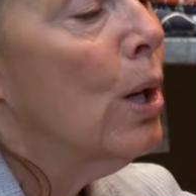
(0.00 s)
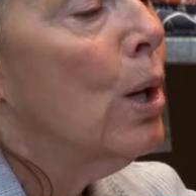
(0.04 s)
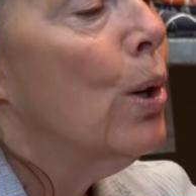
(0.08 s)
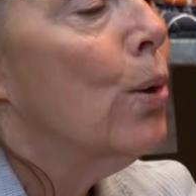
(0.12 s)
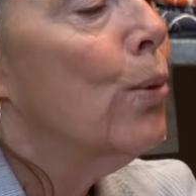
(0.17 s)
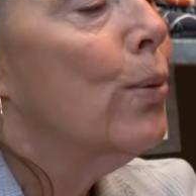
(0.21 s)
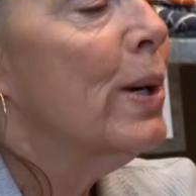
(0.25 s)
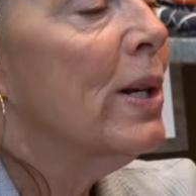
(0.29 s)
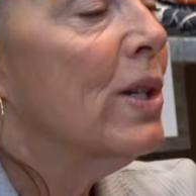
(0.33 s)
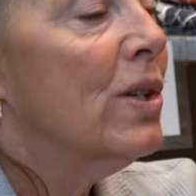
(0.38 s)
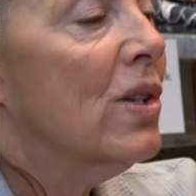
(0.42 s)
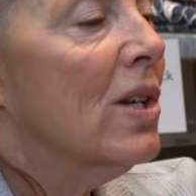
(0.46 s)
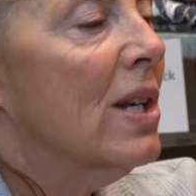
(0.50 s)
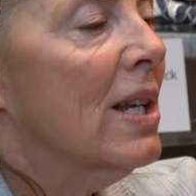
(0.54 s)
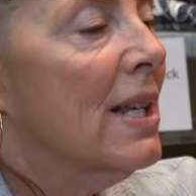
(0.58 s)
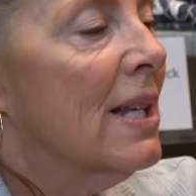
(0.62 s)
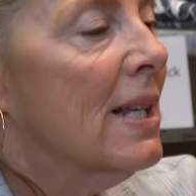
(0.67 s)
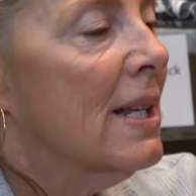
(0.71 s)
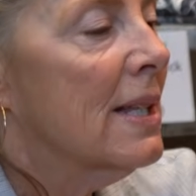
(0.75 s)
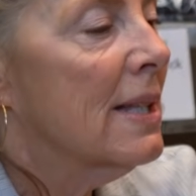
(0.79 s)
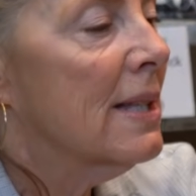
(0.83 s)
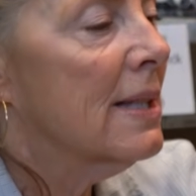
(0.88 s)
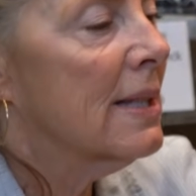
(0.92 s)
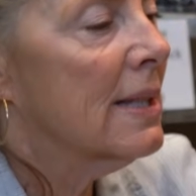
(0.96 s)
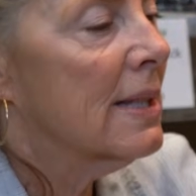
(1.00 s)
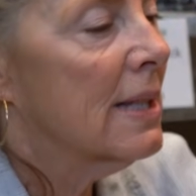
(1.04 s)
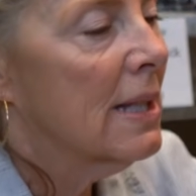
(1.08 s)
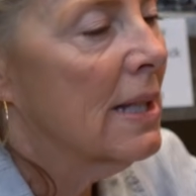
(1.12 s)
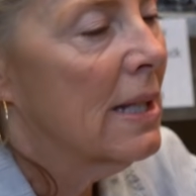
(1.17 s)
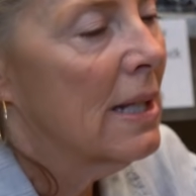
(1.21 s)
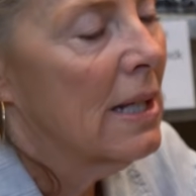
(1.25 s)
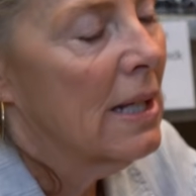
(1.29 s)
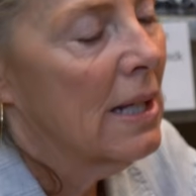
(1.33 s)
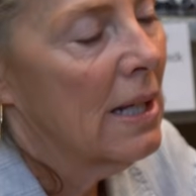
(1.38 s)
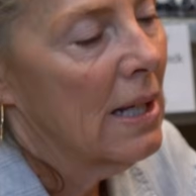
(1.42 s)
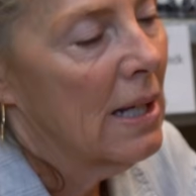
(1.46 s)
which is
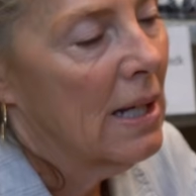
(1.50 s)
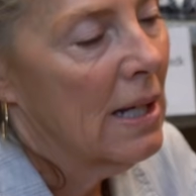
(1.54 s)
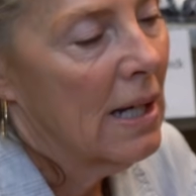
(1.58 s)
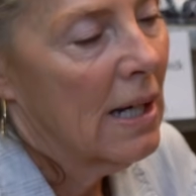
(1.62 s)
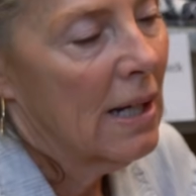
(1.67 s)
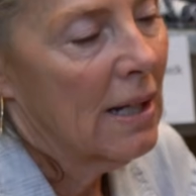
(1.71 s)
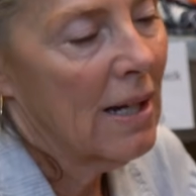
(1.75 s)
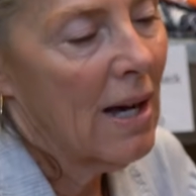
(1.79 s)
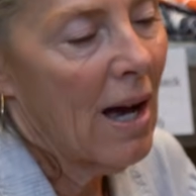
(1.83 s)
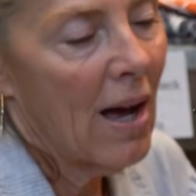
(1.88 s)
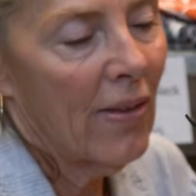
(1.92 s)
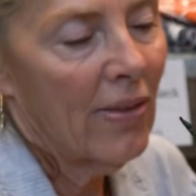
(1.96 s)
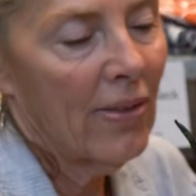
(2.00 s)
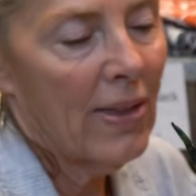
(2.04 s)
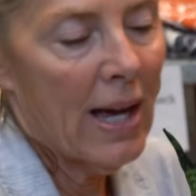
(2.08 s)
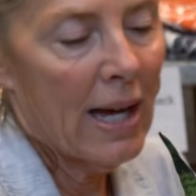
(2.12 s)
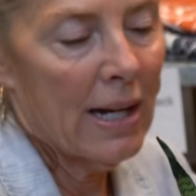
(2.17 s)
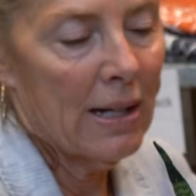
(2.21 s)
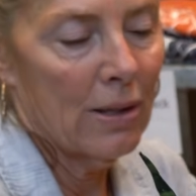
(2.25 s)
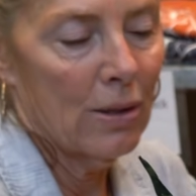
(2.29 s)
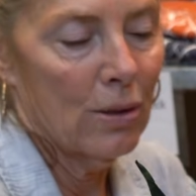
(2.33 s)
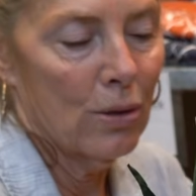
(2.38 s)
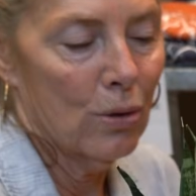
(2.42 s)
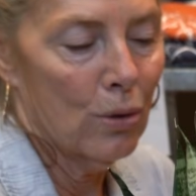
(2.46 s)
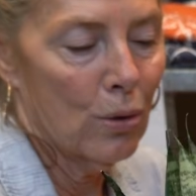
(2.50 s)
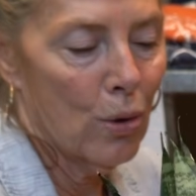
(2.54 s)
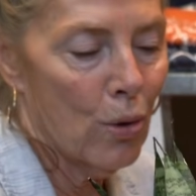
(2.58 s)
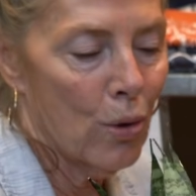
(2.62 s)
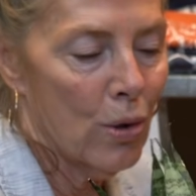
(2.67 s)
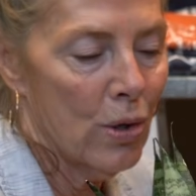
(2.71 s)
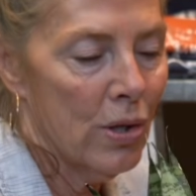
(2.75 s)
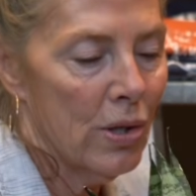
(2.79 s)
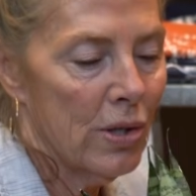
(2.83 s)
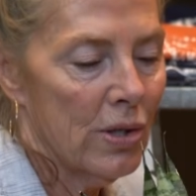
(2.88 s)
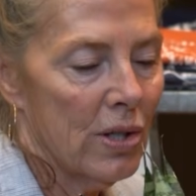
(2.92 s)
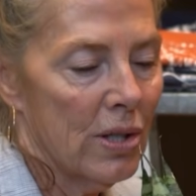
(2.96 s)
got that
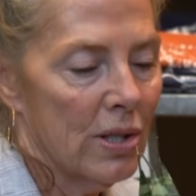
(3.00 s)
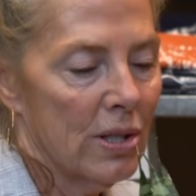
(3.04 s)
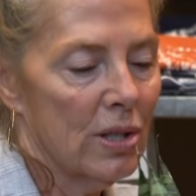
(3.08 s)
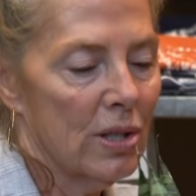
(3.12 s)
gorgeous